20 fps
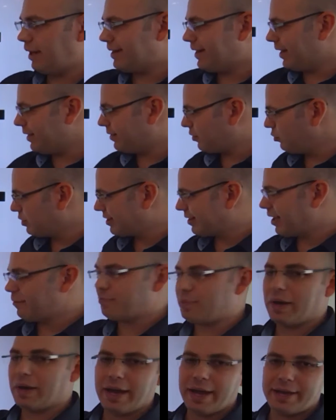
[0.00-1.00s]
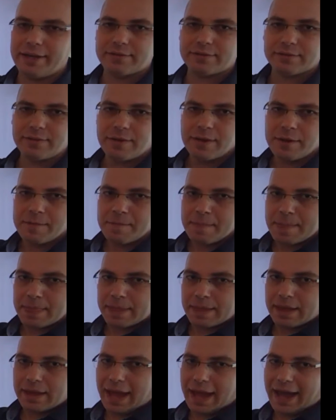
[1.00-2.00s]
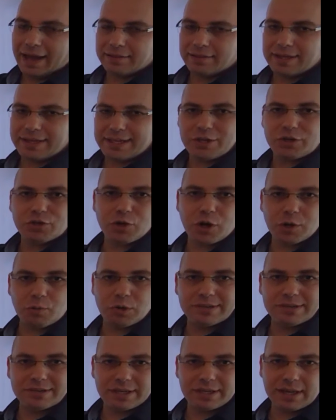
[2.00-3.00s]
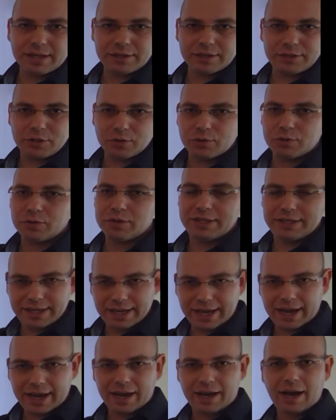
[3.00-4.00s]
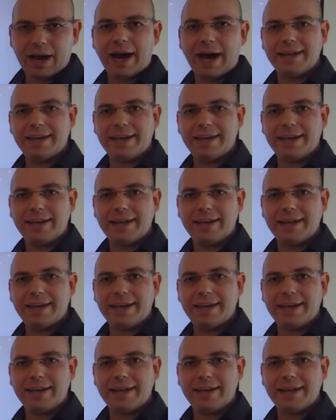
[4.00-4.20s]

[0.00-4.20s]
get to step 8, and the issuer would tell you, yeah,